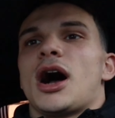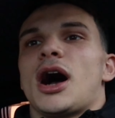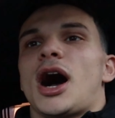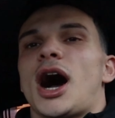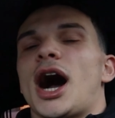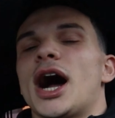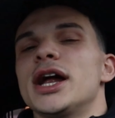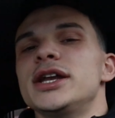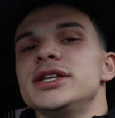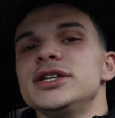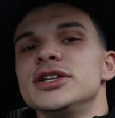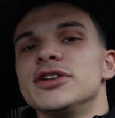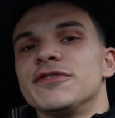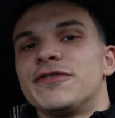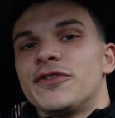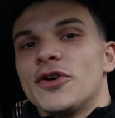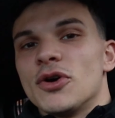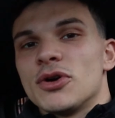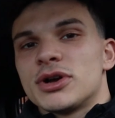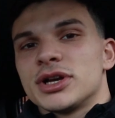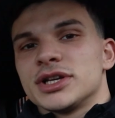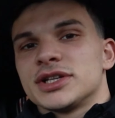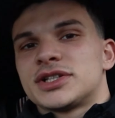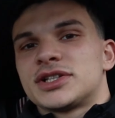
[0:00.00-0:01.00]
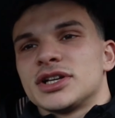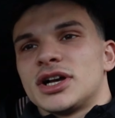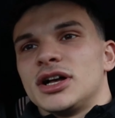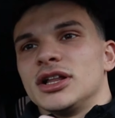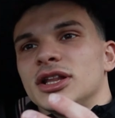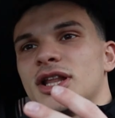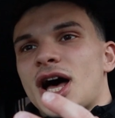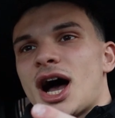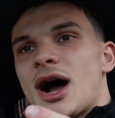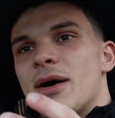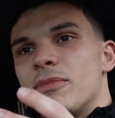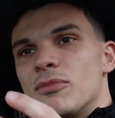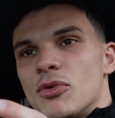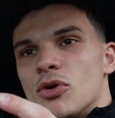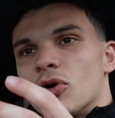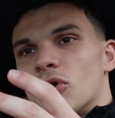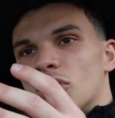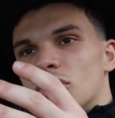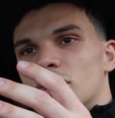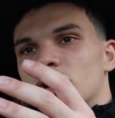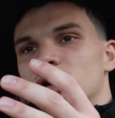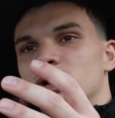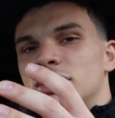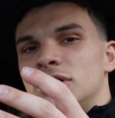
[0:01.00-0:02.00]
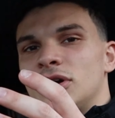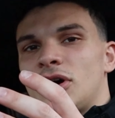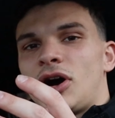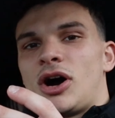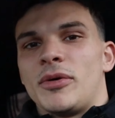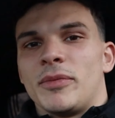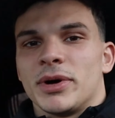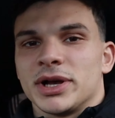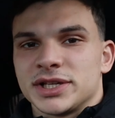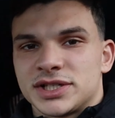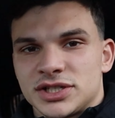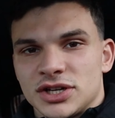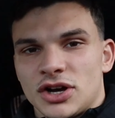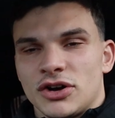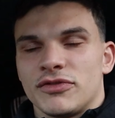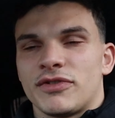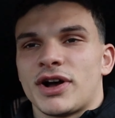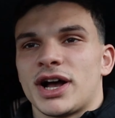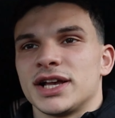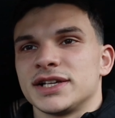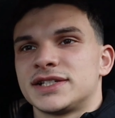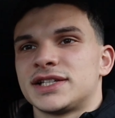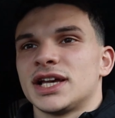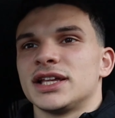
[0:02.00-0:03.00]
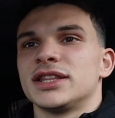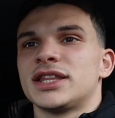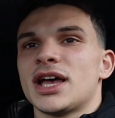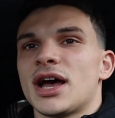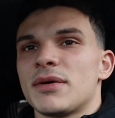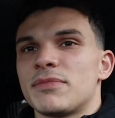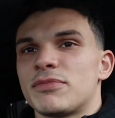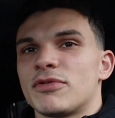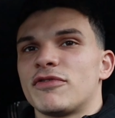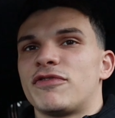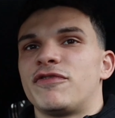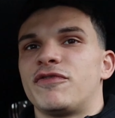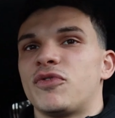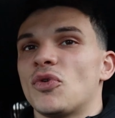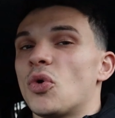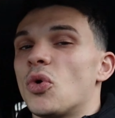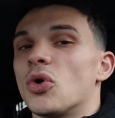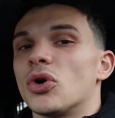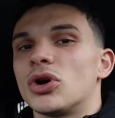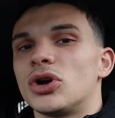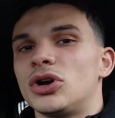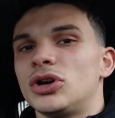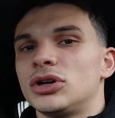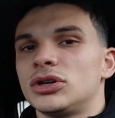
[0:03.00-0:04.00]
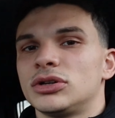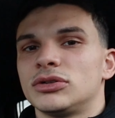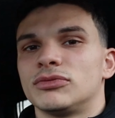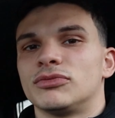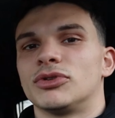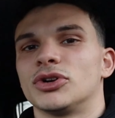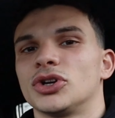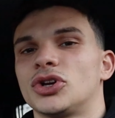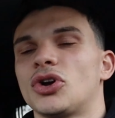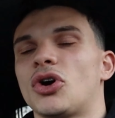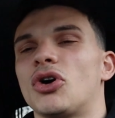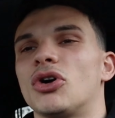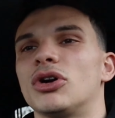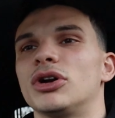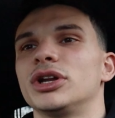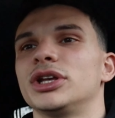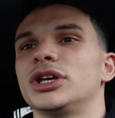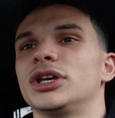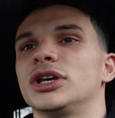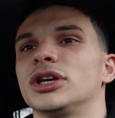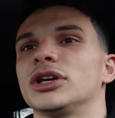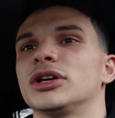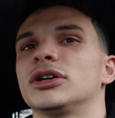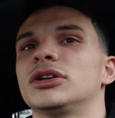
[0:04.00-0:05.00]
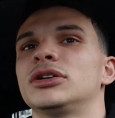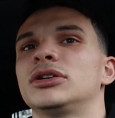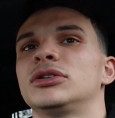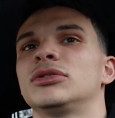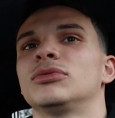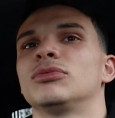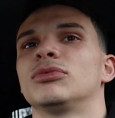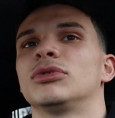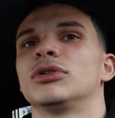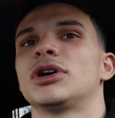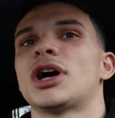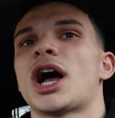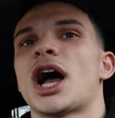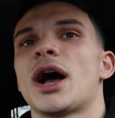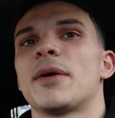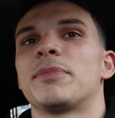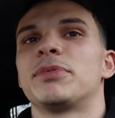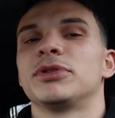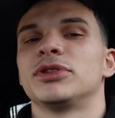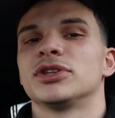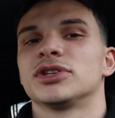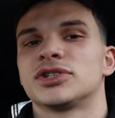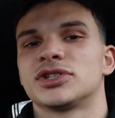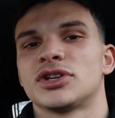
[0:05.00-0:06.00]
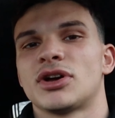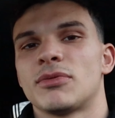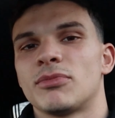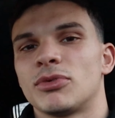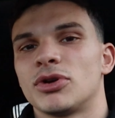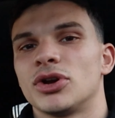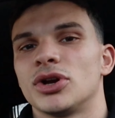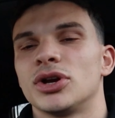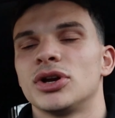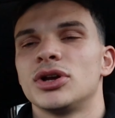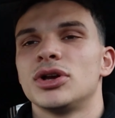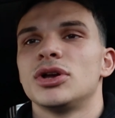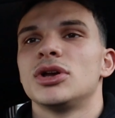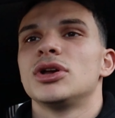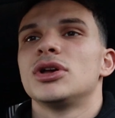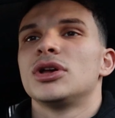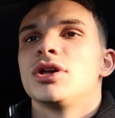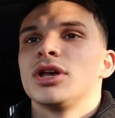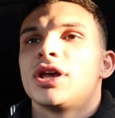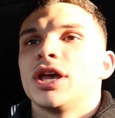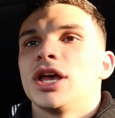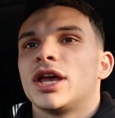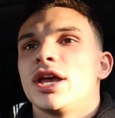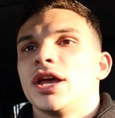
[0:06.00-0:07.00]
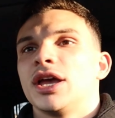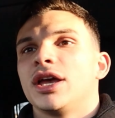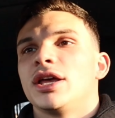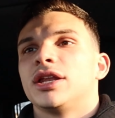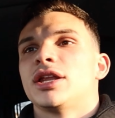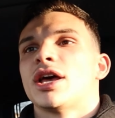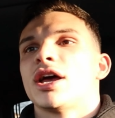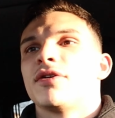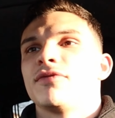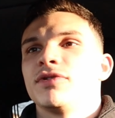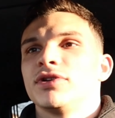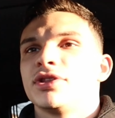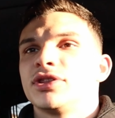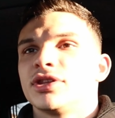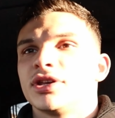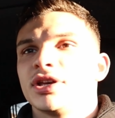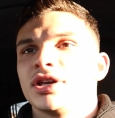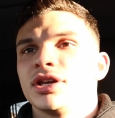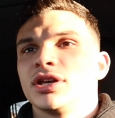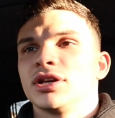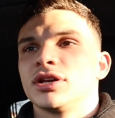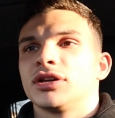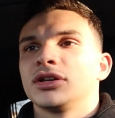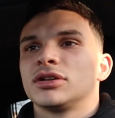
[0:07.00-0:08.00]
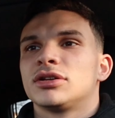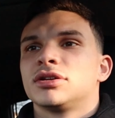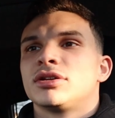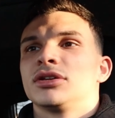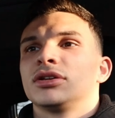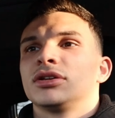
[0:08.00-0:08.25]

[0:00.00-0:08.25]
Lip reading: I need to focus a lot more on myself. I said that before regarding what happened this summer and everything,